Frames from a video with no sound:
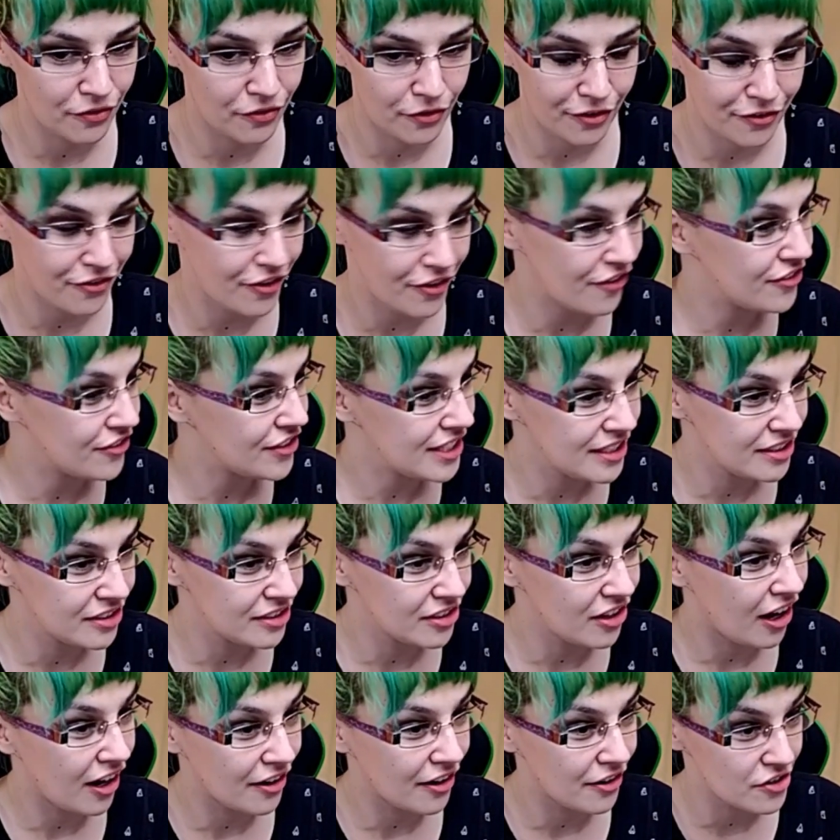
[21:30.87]
or
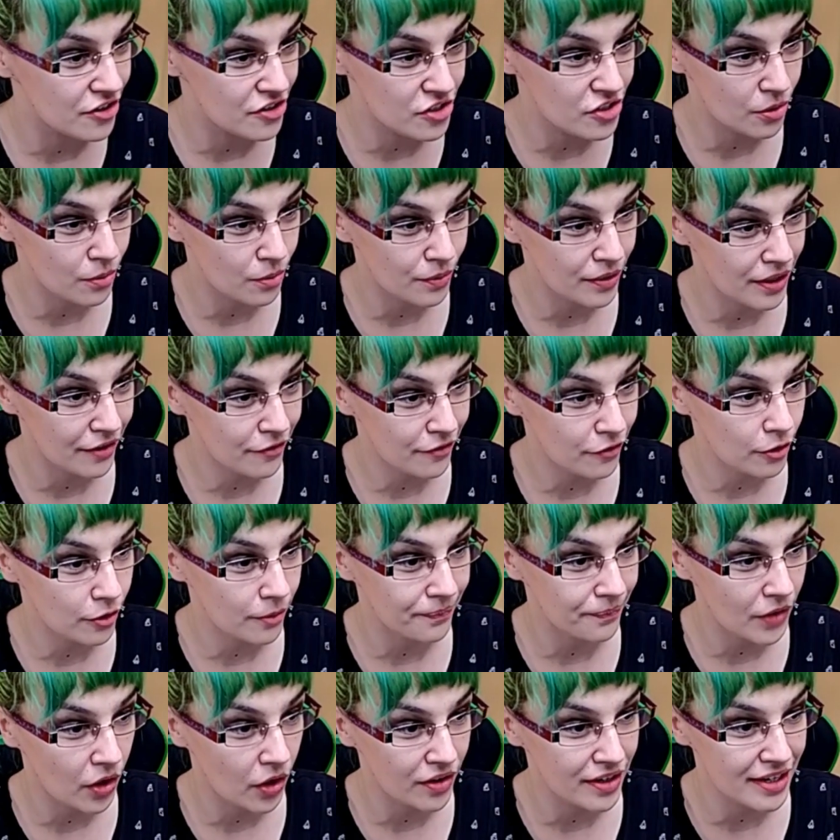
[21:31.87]
$15 or whatever
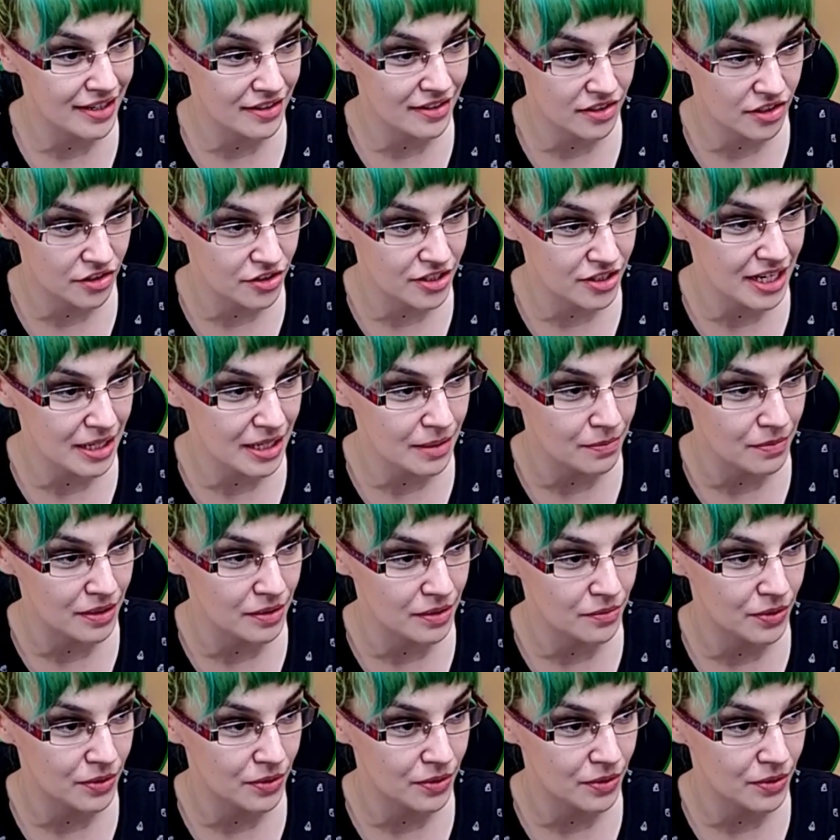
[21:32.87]
on entertainment.